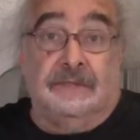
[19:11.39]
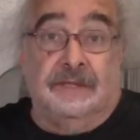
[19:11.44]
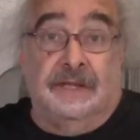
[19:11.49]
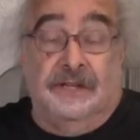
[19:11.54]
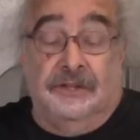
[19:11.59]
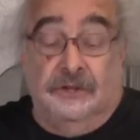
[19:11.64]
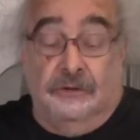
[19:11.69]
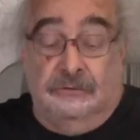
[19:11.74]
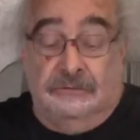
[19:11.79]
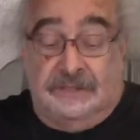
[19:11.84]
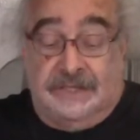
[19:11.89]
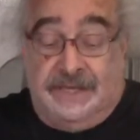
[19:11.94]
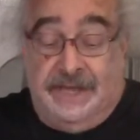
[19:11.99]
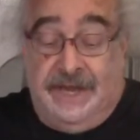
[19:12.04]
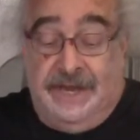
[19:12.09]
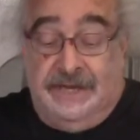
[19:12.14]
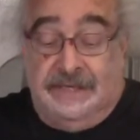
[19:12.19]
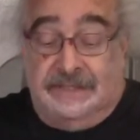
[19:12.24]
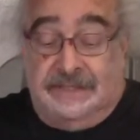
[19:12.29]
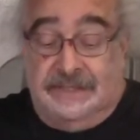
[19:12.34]
in those
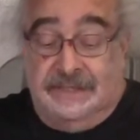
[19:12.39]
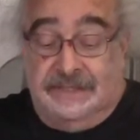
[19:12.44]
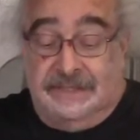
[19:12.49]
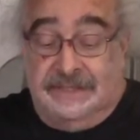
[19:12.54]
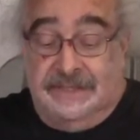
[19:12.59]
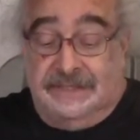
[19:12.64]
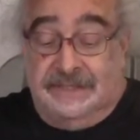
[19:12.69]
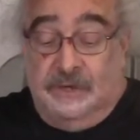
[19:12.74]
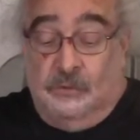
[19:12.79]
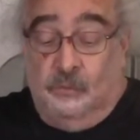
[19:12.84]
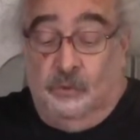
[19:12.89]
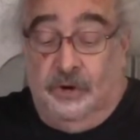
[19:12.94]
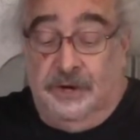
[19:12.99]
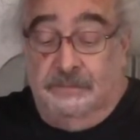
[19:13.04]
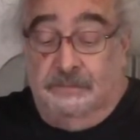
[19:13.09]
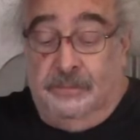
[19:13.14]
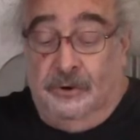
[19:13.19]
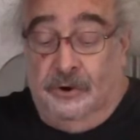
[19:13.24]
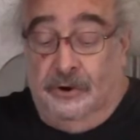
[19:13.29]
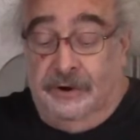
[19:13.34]
cases is that
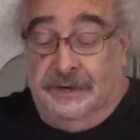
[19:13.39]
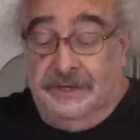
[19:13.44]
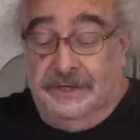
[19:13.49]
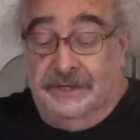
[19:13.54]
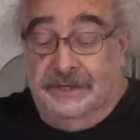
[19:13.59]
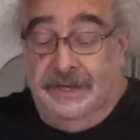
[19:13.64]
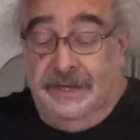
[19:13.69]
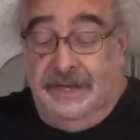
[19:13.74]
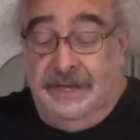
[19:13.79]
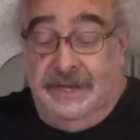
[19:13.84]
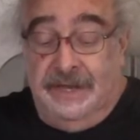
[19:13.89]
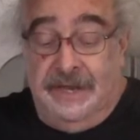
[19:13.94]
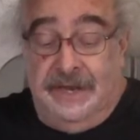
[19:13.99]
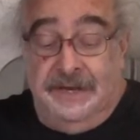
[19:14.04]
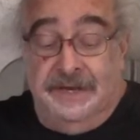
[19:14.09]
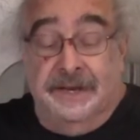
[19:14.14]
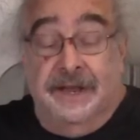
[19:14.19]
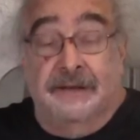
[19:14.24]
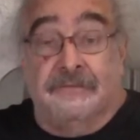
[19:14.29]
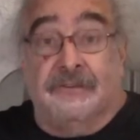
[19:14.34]
one party
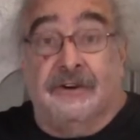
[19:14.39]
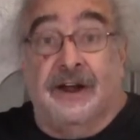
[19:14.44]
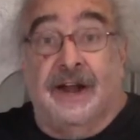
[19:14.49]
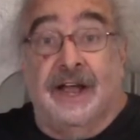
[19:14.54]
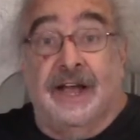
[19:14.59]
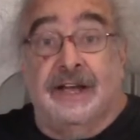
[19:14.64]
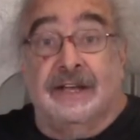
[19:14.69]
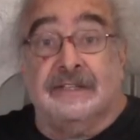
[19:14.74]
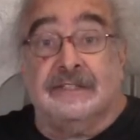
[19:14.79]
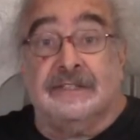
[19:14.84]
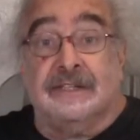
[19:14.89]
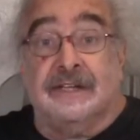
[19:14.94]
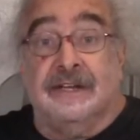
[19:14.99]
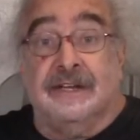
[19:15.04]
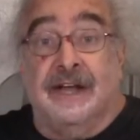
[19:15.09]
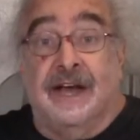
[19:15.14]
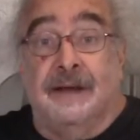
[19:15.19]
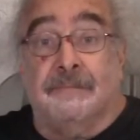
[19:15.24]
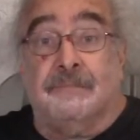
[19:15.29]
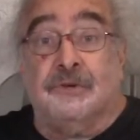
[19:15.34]
never has an
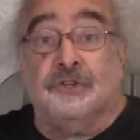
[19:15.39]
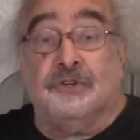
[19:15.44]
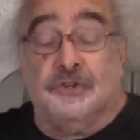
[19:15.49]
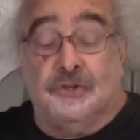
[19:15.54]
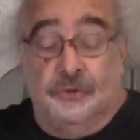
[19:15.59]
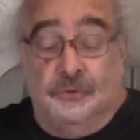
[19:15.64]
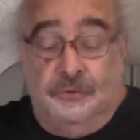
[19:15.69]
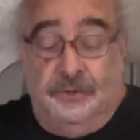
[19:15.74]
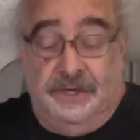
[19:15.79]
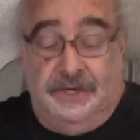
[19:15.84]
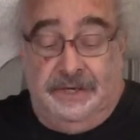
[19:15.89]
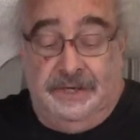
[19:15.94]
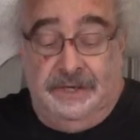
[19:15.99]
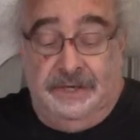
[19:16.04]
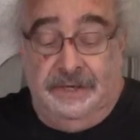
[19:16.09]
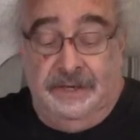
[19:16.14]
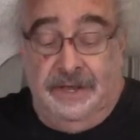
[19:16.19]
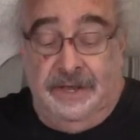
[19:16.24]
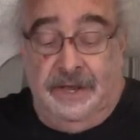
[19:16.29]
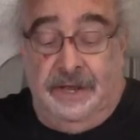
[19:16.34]

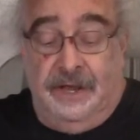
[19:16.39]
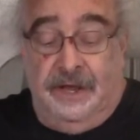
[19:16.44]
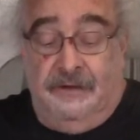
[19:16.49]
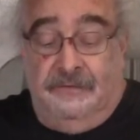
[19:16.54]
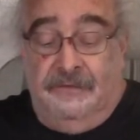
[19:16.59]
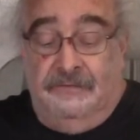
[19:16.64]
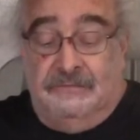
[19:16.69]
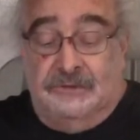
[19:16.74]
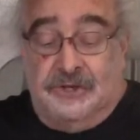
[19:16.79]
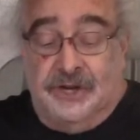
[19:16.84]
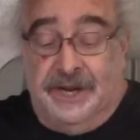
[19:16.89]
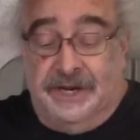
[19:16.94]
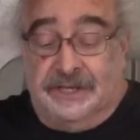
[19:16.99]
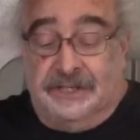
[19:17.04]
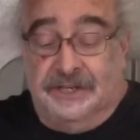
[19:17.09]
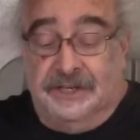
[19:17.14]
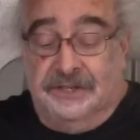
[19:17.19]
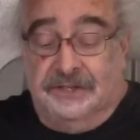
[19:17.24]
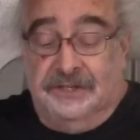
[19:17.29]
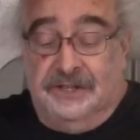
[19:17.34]
opportunity of
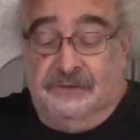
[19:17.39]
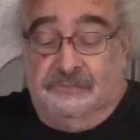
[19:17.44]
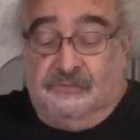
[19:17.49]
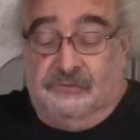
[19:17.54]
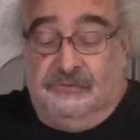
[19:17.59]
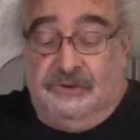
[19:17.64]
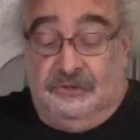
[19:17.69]
objecting the,